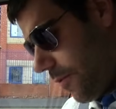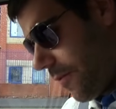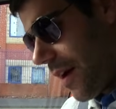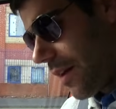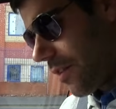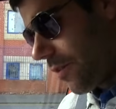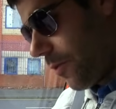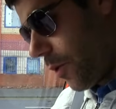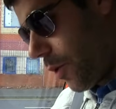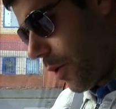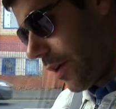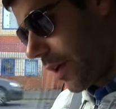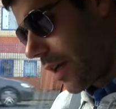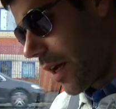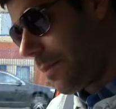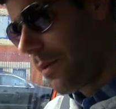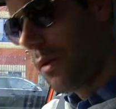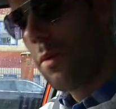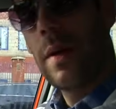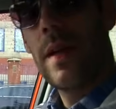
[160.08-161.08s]
you fast forward a
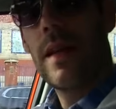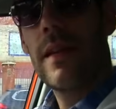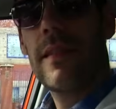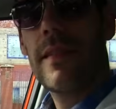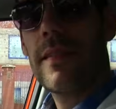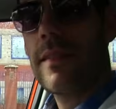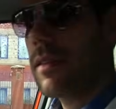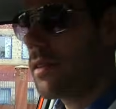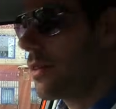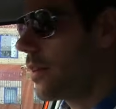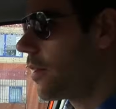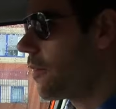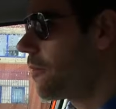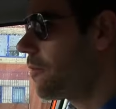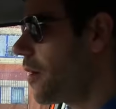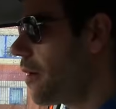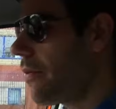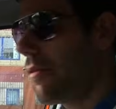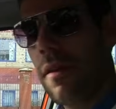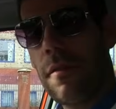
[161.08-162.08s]
couple of weeks to the
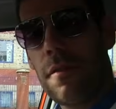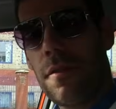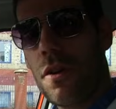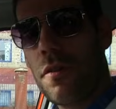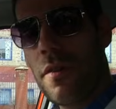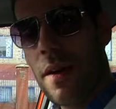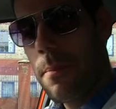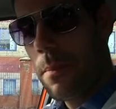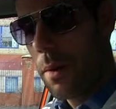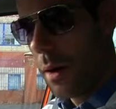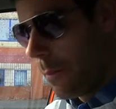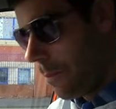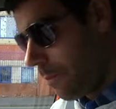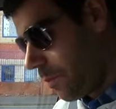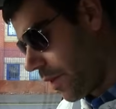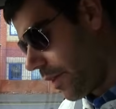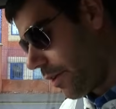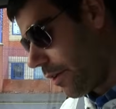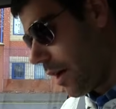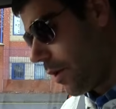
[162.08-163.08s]
5th of November,
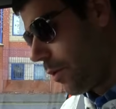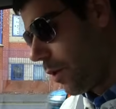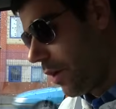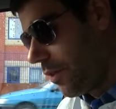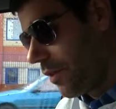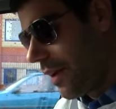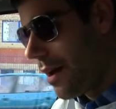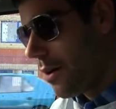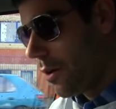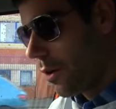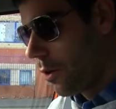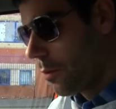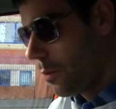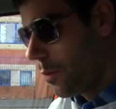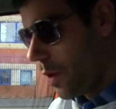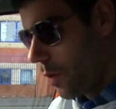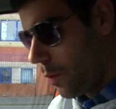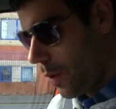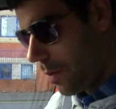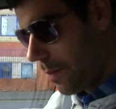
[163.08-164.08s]
there I was at
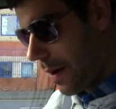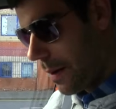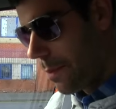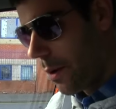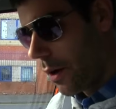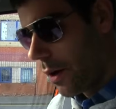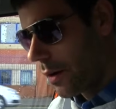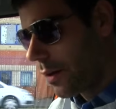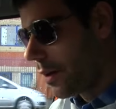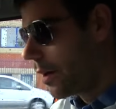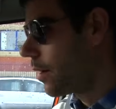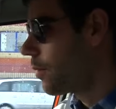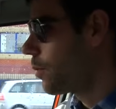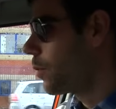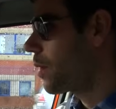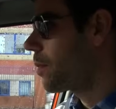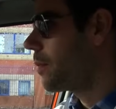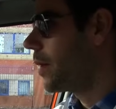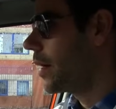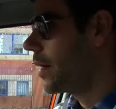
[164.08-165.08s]
home with my partner,
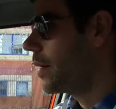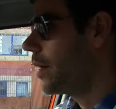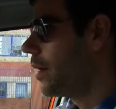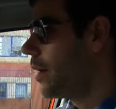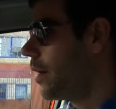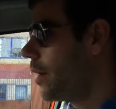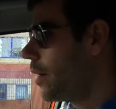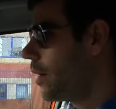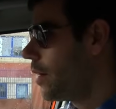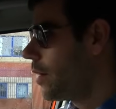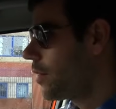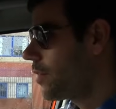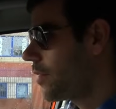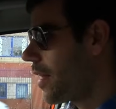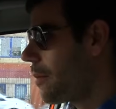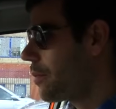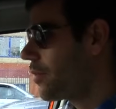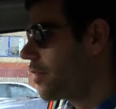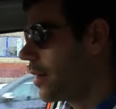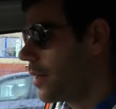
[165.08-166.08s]
with my
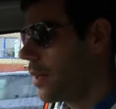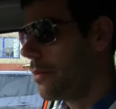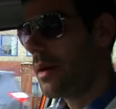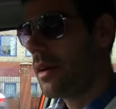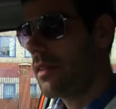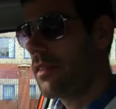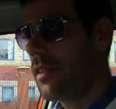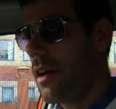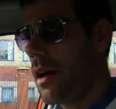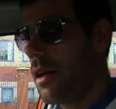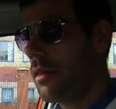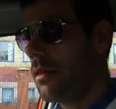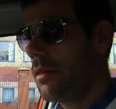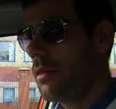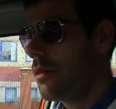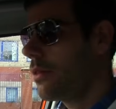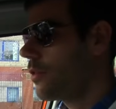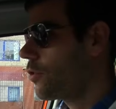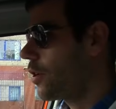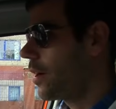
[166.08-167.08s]
stepson and my son,
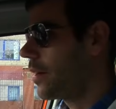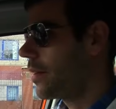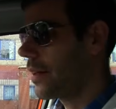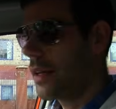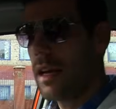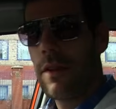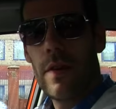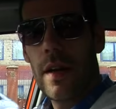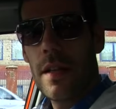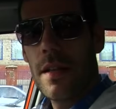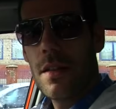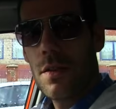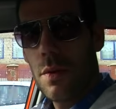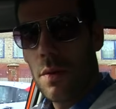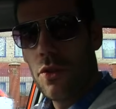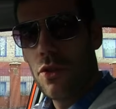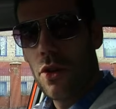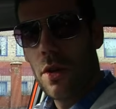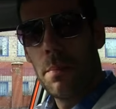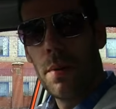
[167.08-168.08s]
trying to get ready to
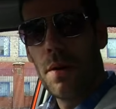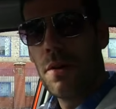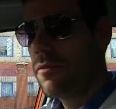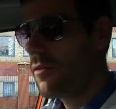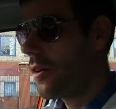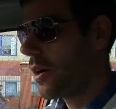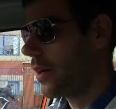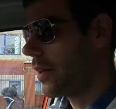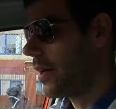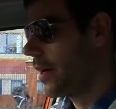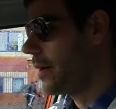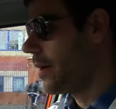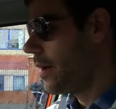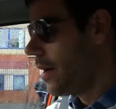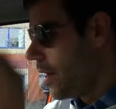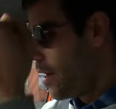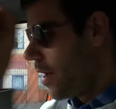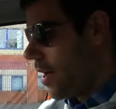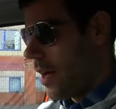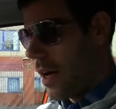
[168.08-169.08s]
enjoy bonfire night,
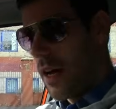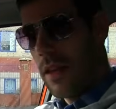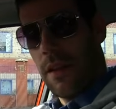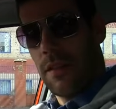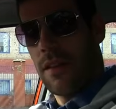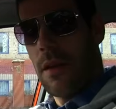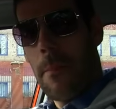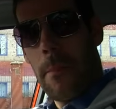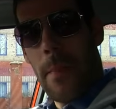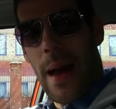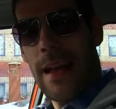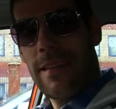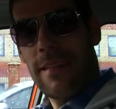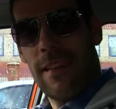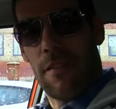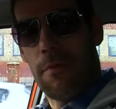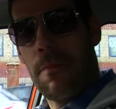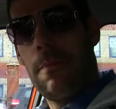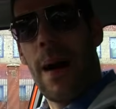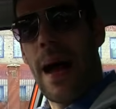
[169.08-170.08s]
and there's a
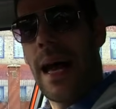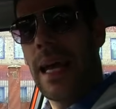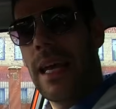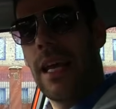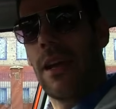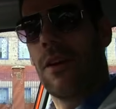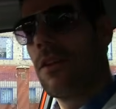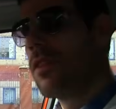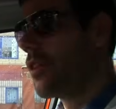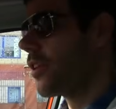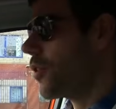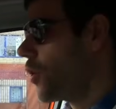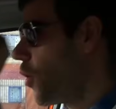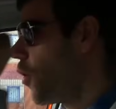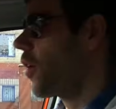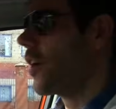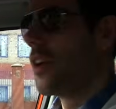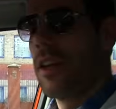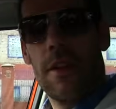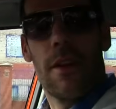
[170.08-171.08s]
massive banging on the
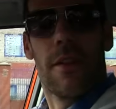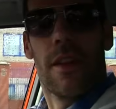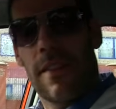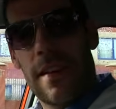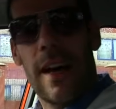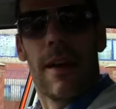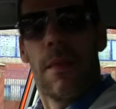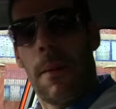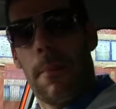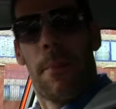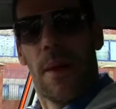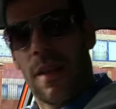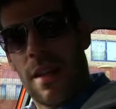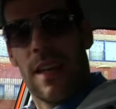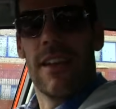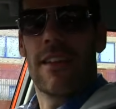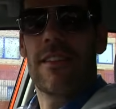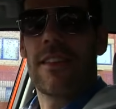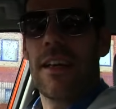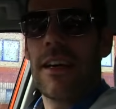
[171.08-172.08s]
door, you know, the type the
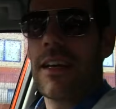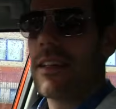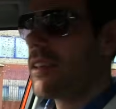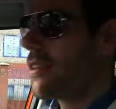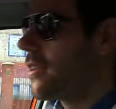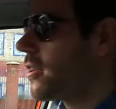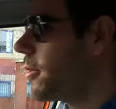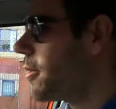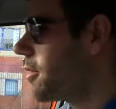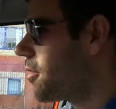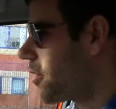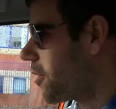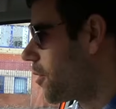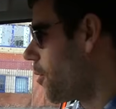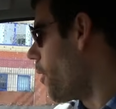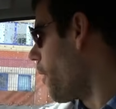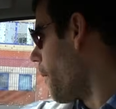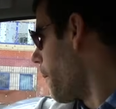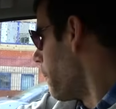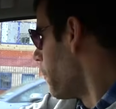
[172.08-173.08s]
police like to do on your
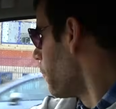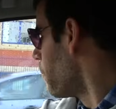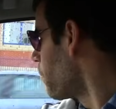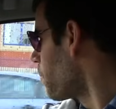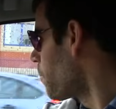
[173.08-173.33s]
door.